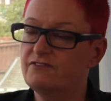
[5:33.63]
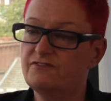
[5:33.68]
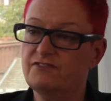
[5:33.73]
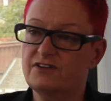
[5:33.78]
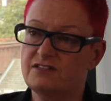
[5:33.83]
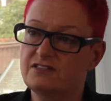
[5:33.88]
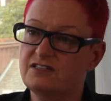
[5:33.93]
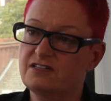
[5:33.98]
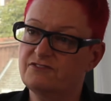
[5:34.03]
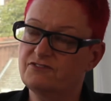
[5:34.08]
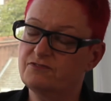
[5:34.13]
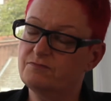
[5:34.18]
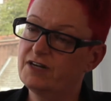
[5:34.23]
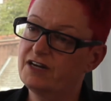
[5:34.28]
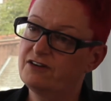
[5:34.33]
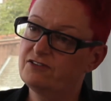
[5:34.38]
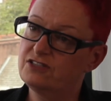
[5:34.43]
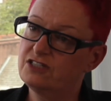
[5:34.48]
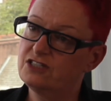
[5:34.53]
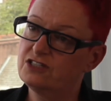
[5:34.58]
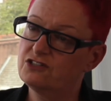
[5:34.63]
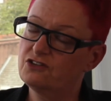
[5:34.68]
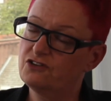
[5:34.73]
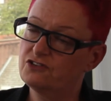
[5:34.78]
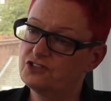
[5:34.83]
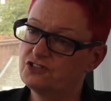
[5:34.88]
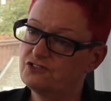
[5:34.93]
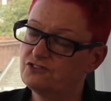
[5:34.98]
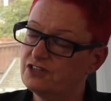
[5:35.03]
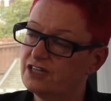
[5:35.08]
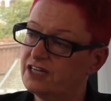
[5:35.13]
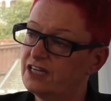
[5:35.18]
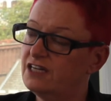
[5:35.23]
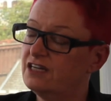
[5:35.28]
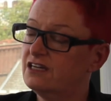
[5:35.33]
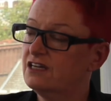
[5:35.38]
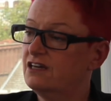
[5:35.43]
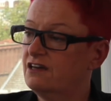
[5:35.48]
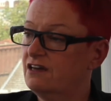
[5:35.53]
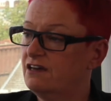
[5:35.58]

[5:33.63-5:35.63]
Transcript: funding from Heritage Lottery.